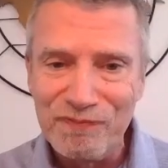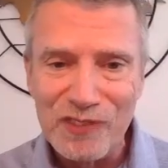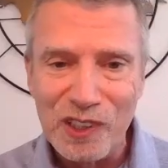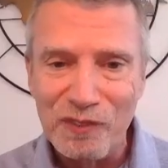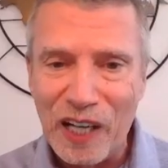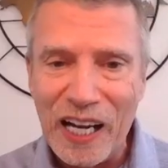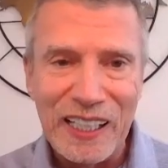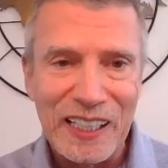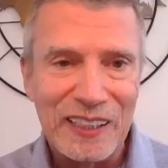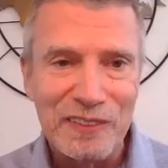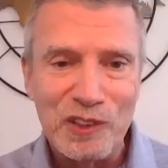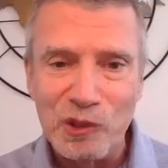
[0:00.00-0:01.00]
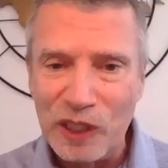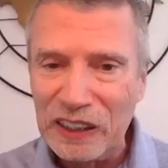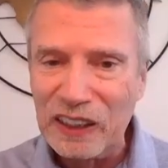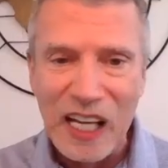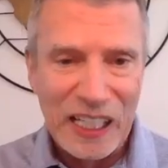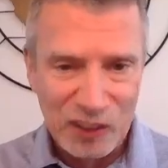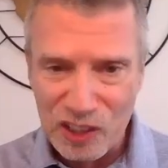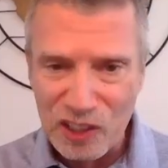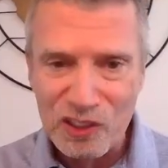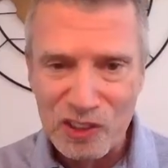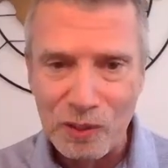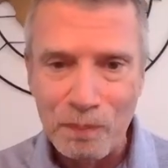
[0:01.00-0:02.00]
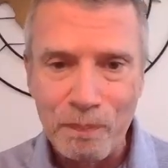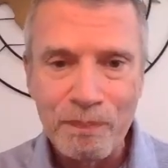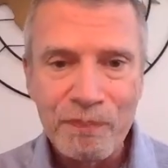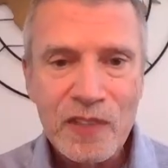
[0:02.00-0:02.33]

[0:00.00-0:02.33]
divided, gridlocked system.